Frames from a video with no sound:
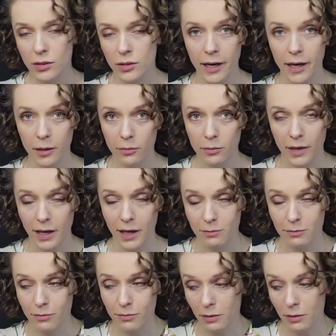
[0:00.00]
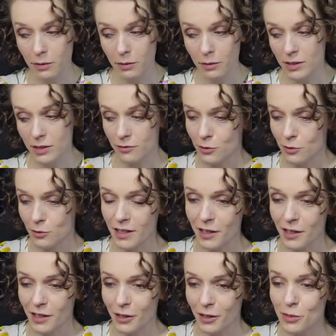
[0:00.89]
them at maybe different
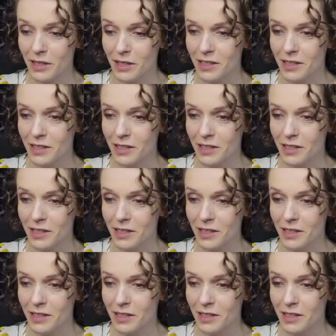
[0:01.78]
videos,